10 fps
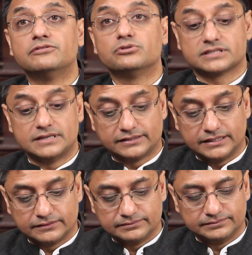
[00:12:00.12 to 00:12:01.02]
there was
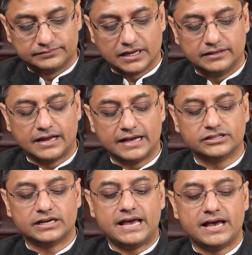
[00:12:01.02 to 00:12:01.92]
nothing,
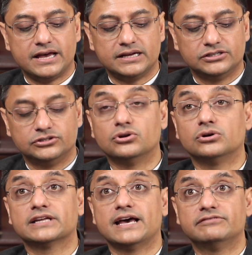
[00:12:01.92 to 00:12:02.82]
neither air
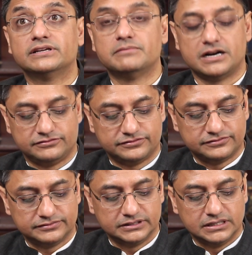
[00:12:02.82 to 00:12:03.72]
nor the heaven above.
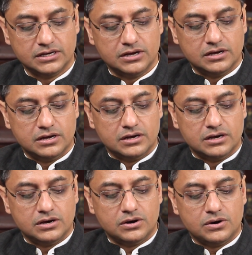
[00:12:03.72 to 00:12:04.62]

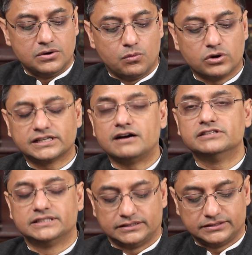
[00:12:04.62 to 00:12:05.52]
What
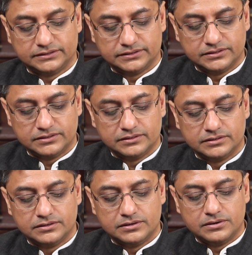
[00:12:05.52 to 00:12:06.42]
covered it?
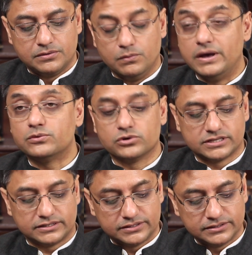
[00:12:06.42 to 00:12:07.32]
Where was
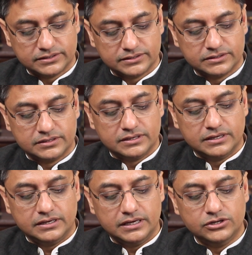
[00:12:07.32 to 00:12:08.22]
it?
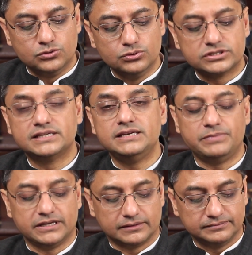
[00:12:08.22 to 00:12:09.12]
In whose
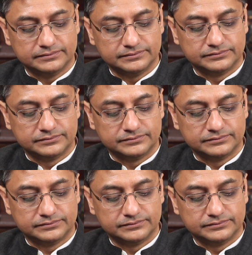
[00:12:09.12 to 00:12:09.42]
keeping?